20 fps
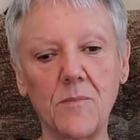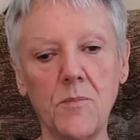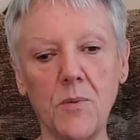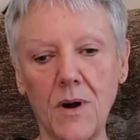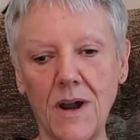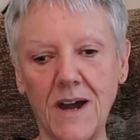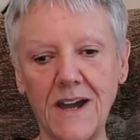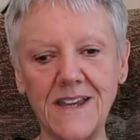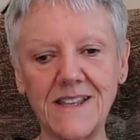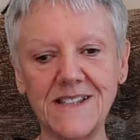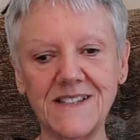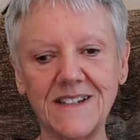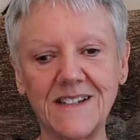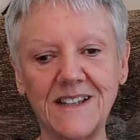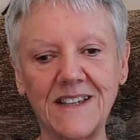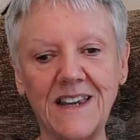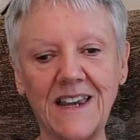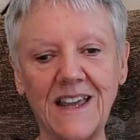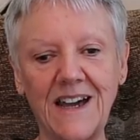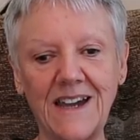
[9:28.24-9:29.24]
bright
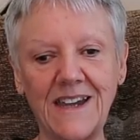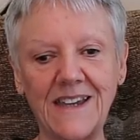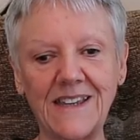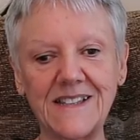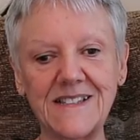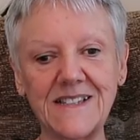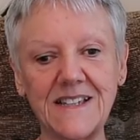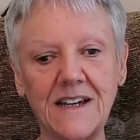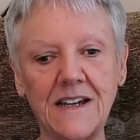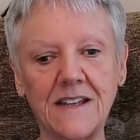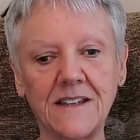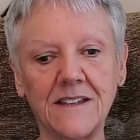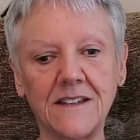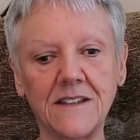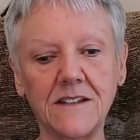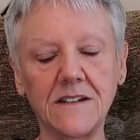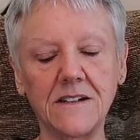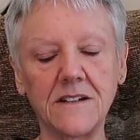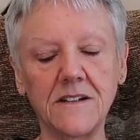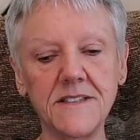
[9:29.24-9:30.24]
and light and
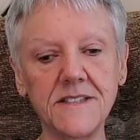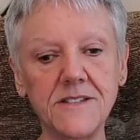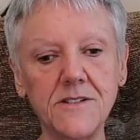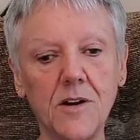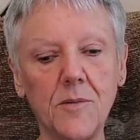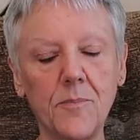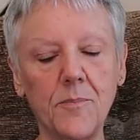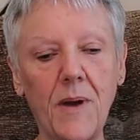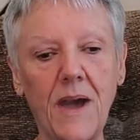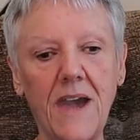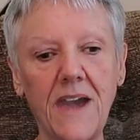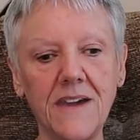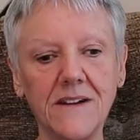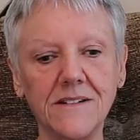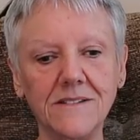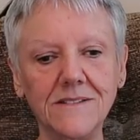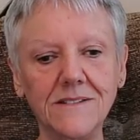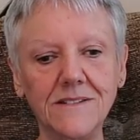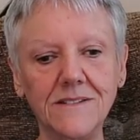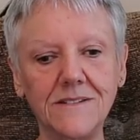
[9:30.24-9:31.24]
it's not
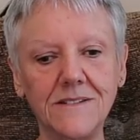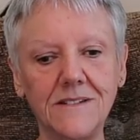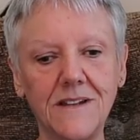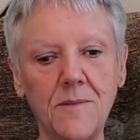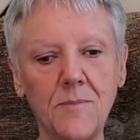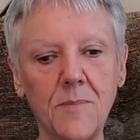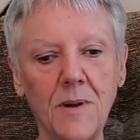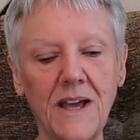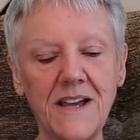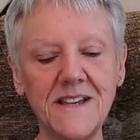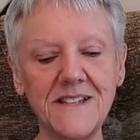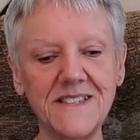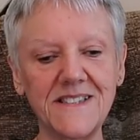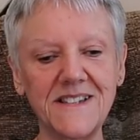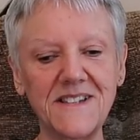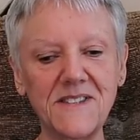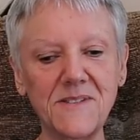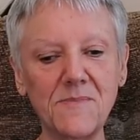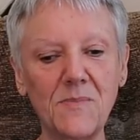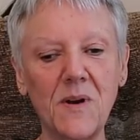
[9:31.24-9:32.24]
pale in
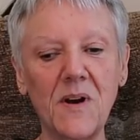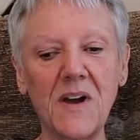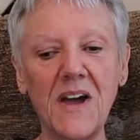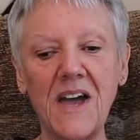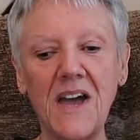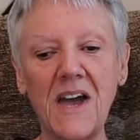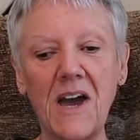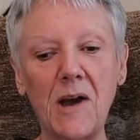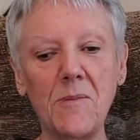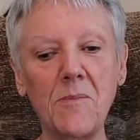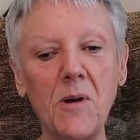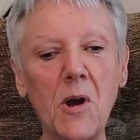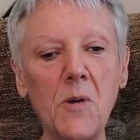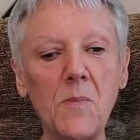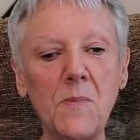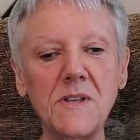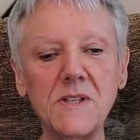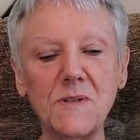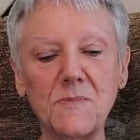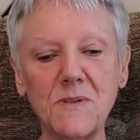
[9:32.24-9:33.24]
places but I'm
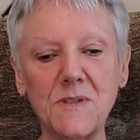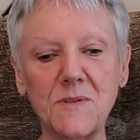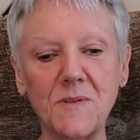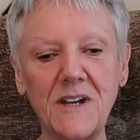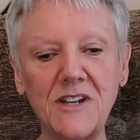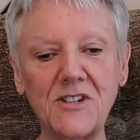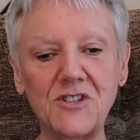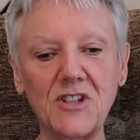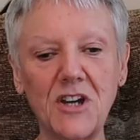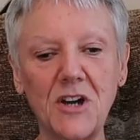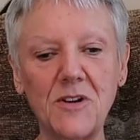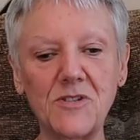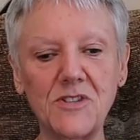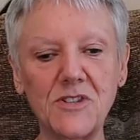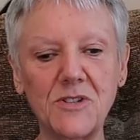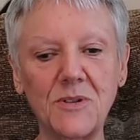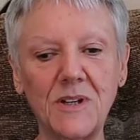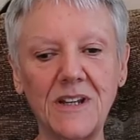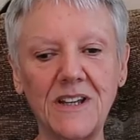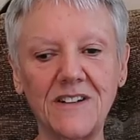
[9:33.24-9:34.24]
hoping to persuade Joe to
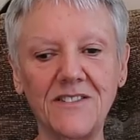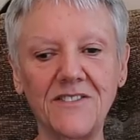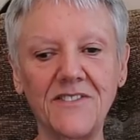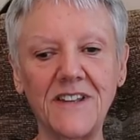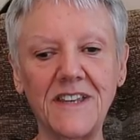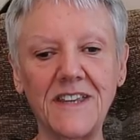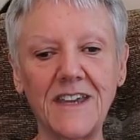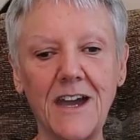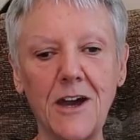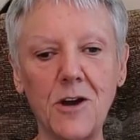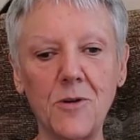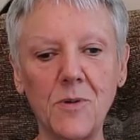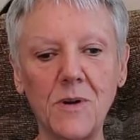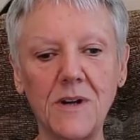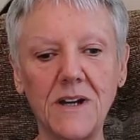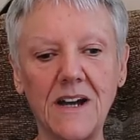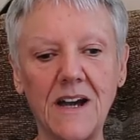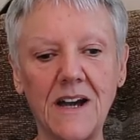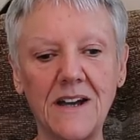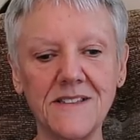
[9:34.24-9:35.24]
do a little video
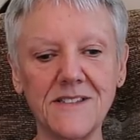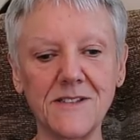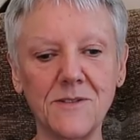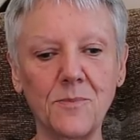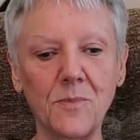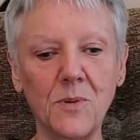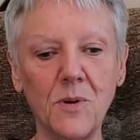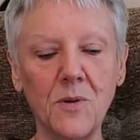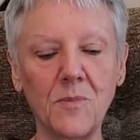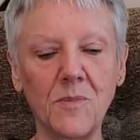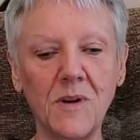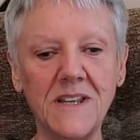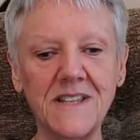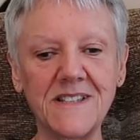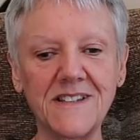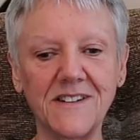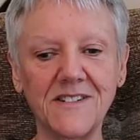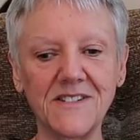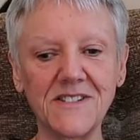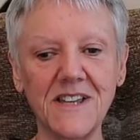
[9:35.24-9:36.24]
at some point when he's
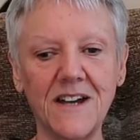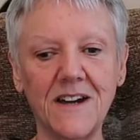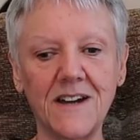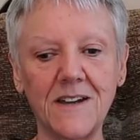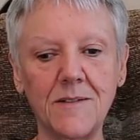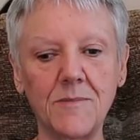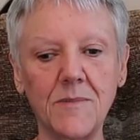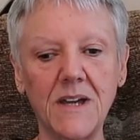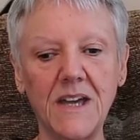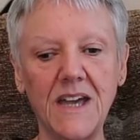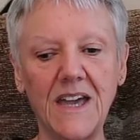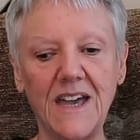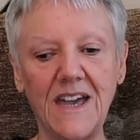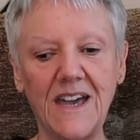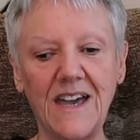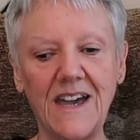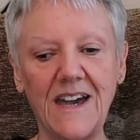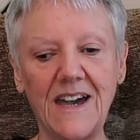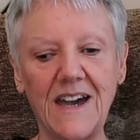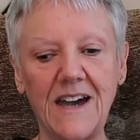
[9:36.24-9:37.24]
got time
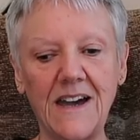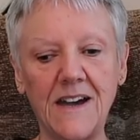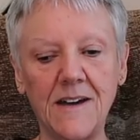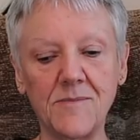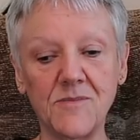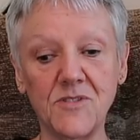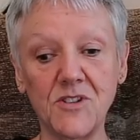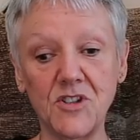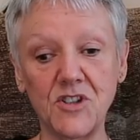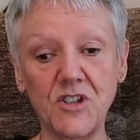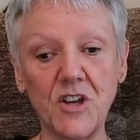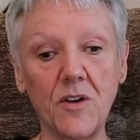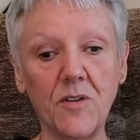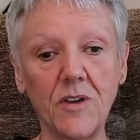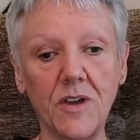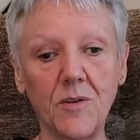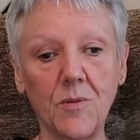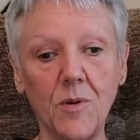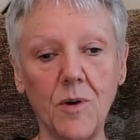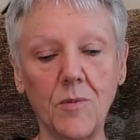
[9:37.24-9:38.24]
um, to show
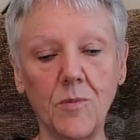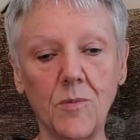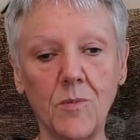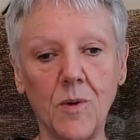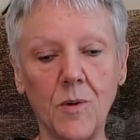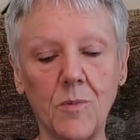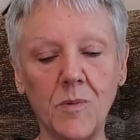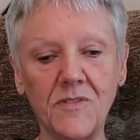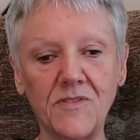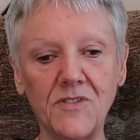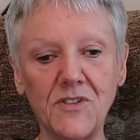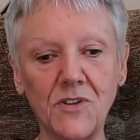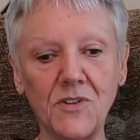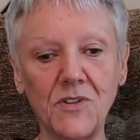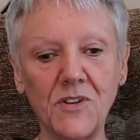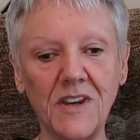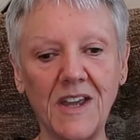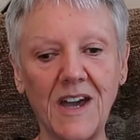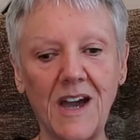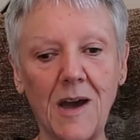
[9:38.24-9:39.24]
you what, what we've
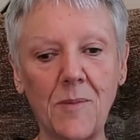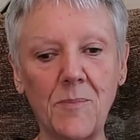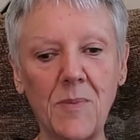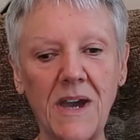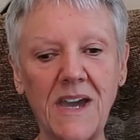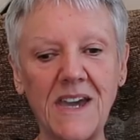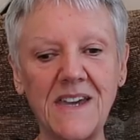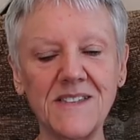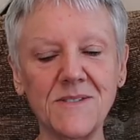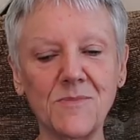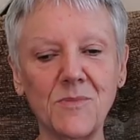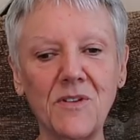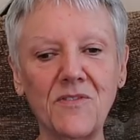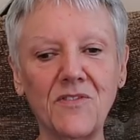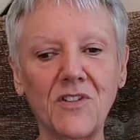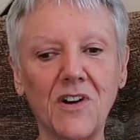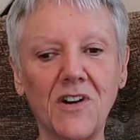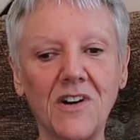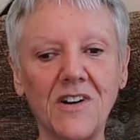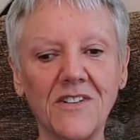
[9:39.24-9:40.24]
done uh, but it,
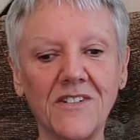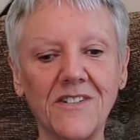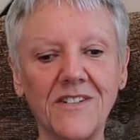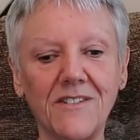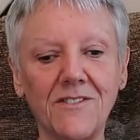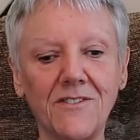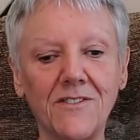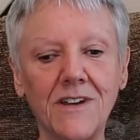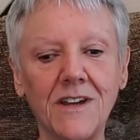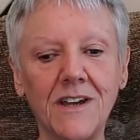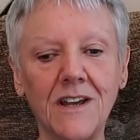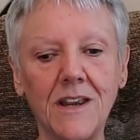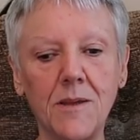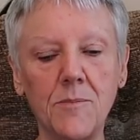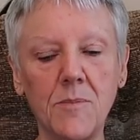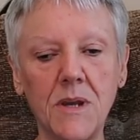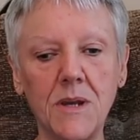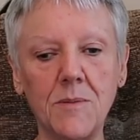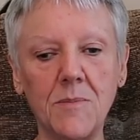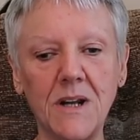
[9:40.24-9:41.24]
we've gone really
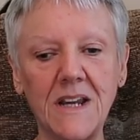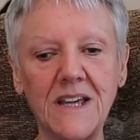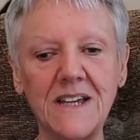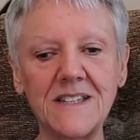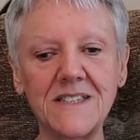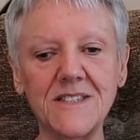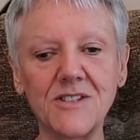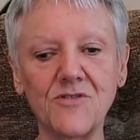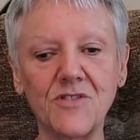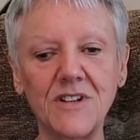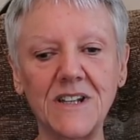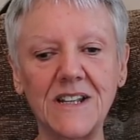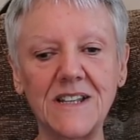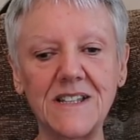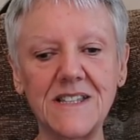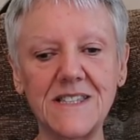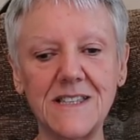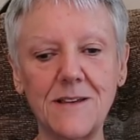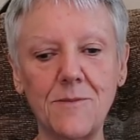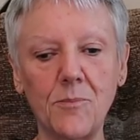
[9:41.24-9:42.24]
minimalist, really
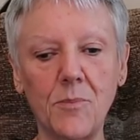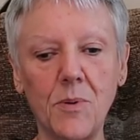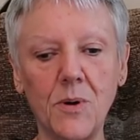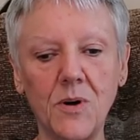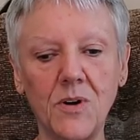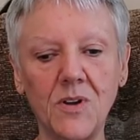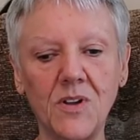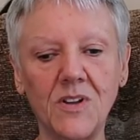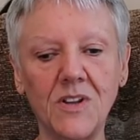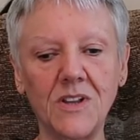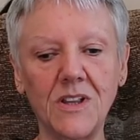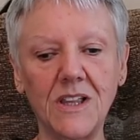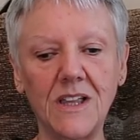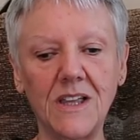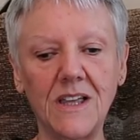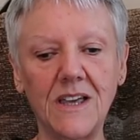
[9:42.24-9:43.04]
simple